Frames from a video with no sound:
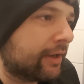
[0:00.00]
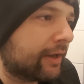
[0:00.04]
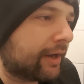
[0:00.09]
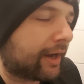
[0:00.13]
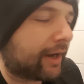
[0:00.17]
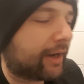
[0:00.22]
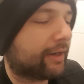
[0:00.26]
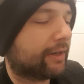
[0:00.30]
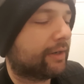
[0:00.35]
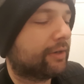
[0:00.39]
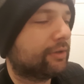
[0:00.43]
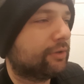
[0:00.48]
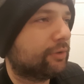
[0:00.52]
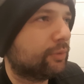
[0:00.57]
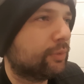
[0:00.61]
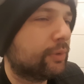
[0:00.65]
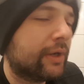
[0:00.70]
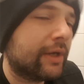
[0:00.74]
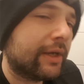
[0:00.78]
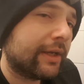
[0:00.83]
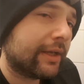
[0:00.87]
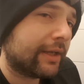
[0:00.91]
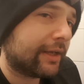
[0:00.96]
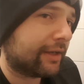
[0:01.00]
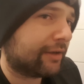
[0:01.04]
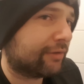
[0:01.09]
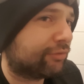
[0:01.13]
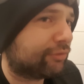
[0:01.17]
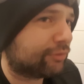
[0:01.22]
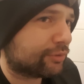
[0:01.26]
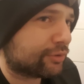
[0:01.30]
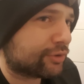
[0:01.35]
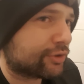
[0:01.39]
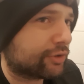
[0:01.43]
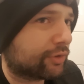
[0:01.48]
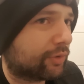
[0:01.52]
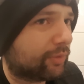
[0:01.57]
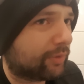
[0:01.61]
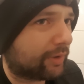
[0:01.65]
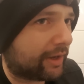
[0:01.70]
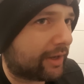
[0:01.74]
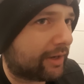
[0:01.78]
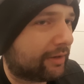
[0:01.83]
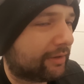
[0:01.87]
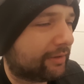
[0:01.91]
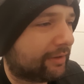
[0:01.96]
hire you if you show
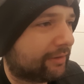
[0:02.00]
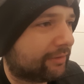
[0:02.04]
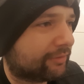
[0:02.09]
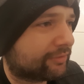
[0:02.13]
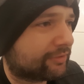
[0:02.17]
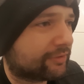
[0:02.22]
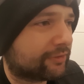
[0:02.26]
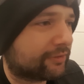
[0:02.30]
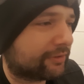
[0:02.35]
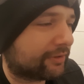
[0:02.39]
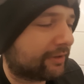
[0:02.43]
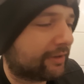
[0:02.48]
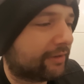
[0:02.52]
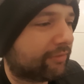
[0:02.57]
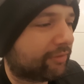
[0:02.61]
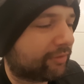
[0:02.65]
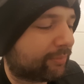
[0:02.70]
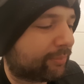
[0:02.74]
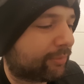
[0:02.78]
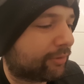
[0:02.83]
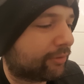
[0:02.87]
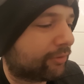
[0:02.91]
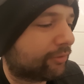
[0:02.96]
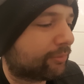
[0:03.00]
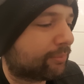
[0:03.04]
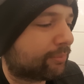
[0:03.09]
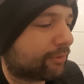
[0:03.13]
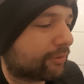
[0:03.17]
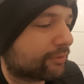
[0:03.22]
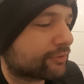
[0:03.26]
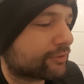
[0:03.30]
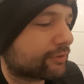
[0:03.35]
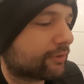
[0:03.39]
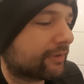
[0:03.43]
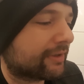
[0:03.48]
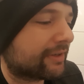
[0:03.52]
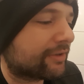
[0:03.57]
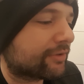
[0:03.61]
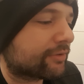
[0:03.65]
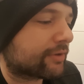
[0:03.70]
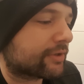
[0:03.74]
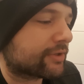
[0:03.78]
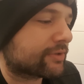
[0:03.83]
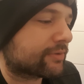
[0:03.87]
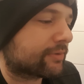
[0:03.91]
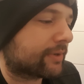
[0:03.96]
a certain level of personal
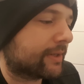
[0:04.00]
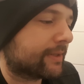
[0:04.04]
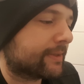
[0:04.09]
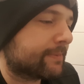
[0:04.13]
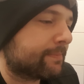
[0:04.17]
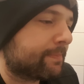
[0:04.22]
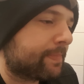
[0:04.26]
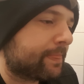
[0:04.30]
interest, right?